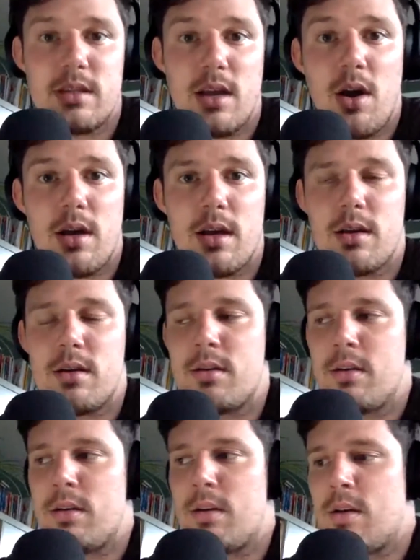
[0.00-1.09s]
they are here.
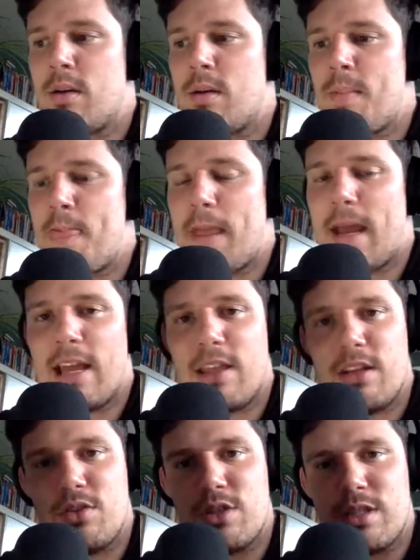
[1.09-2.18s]
And
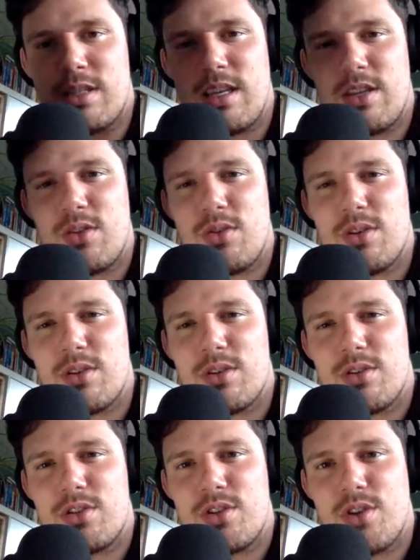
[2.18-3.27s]
then you just see through the
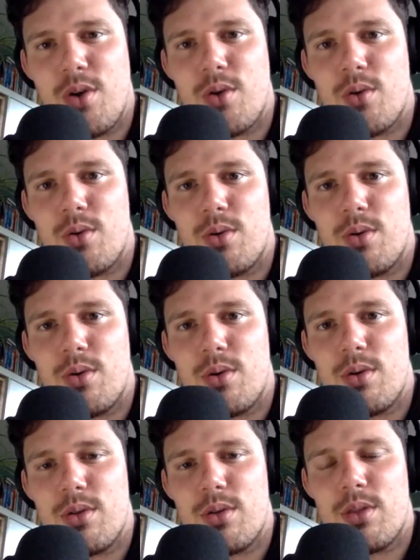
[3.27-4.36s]
show
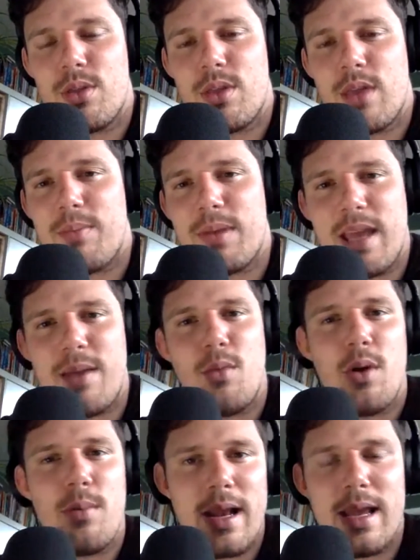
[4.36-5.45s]
that it became more
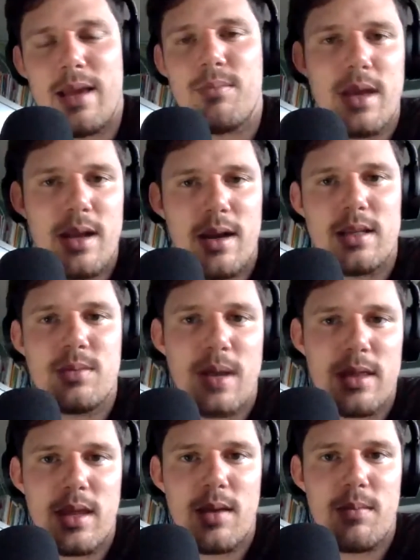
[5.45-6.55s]
about him and less
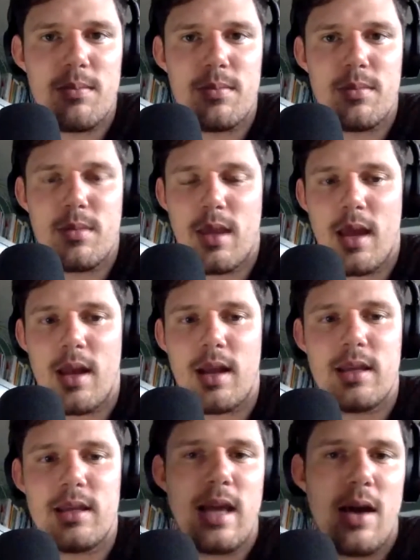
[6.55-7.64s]
about them. And I
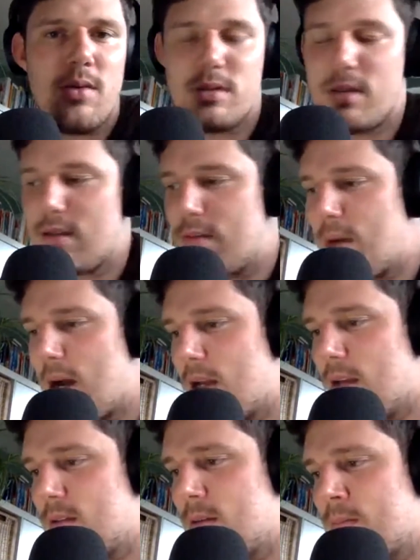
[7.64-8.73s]
think that was the demise.